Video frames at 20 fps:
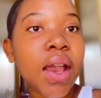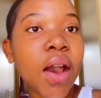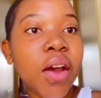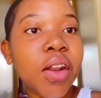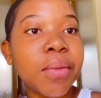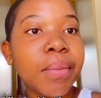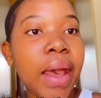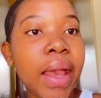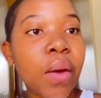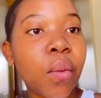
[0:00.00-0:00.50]

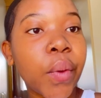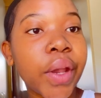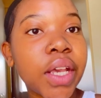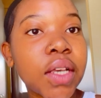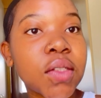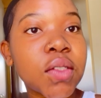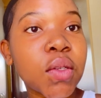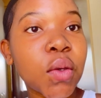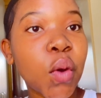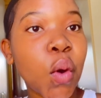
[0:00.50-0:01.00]
on my
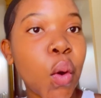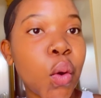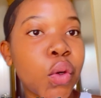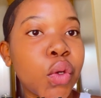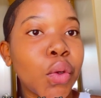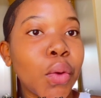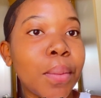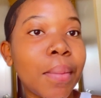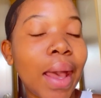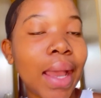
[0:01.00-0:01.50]
way to go
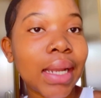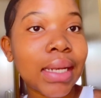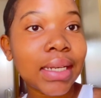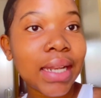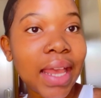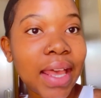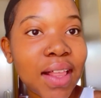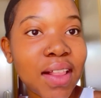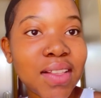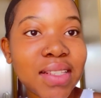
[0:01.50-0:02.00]
do my
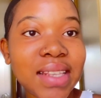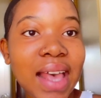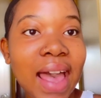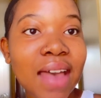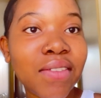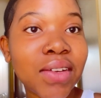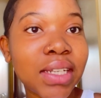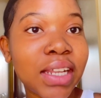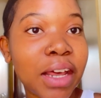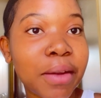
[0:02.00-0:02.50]
nails. I
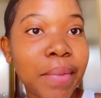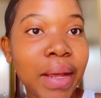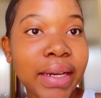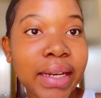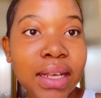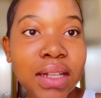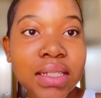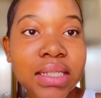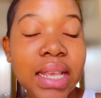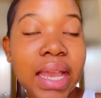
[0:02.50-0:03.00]
haven't done my
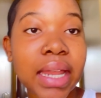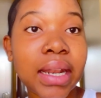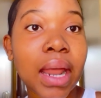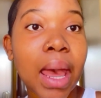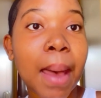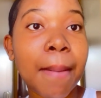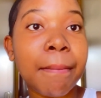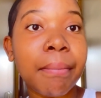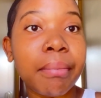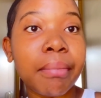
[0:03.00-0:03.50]
nails in
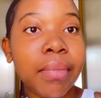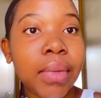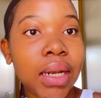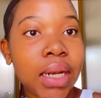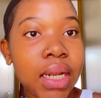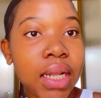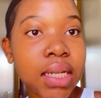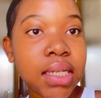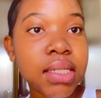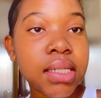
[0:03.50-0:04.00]
a
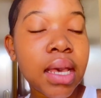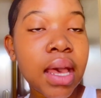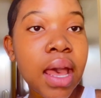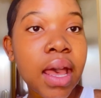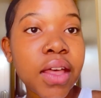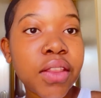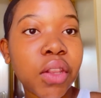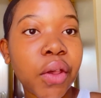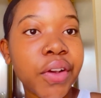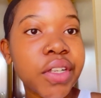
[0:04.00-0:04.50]
minute.
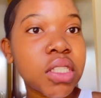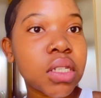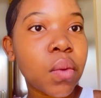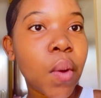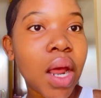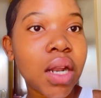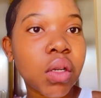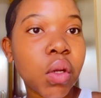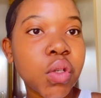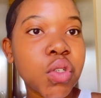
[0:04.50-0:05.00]
The reason
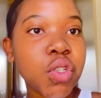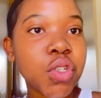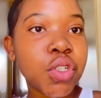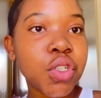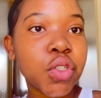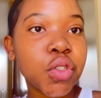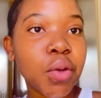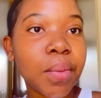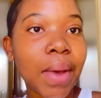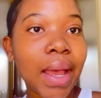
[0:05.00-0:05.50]
why I don't
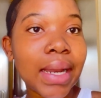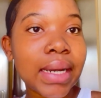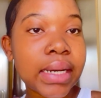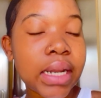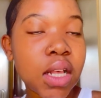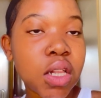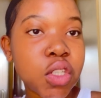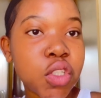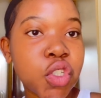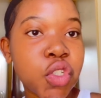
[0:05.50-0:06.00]
usually do my
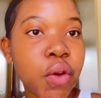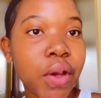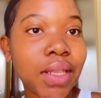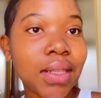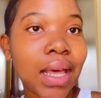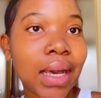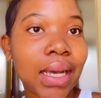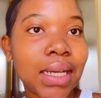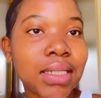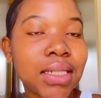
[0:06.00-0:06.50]
nails during
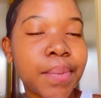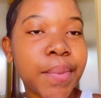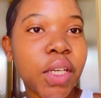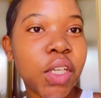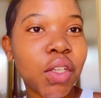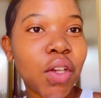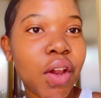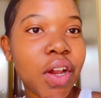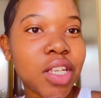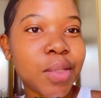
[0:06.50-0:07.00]
the
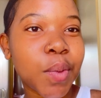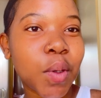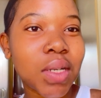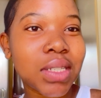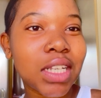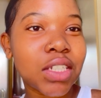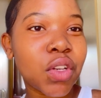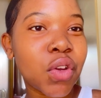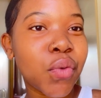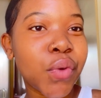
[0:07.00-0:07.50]
academic year is because
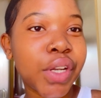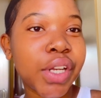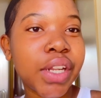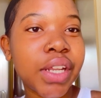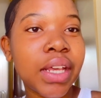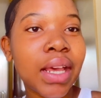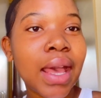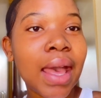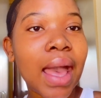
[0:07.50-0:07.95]
I don't really